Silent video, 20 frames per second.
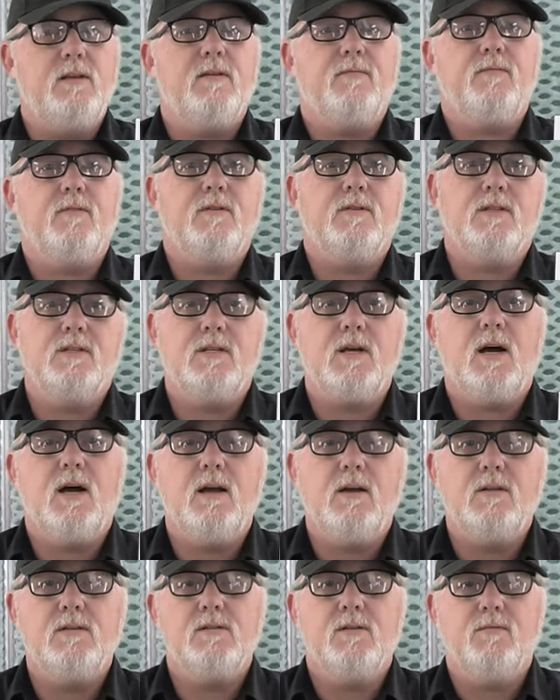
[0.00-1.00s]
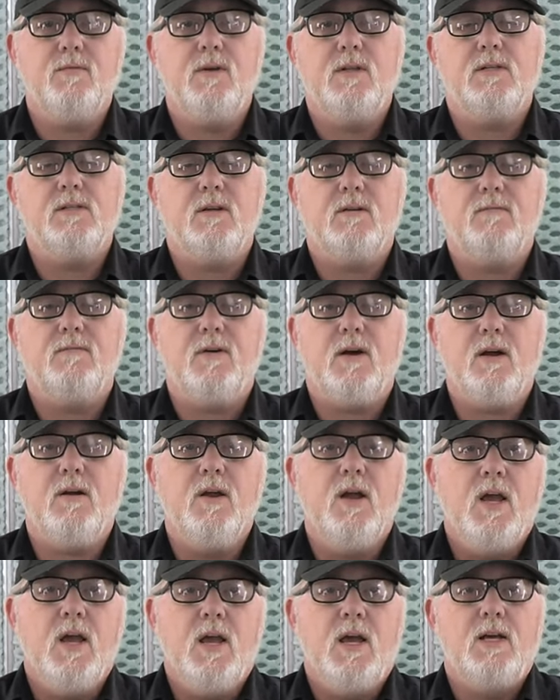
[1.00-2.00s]
different styles of realistic
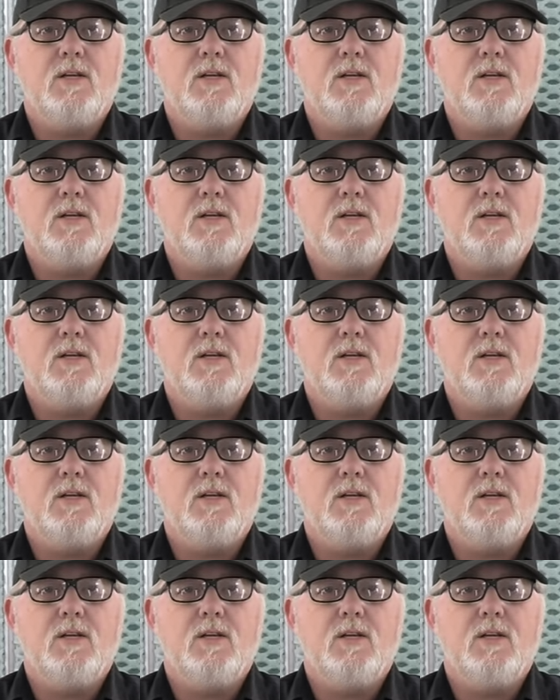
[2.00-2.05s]
fire,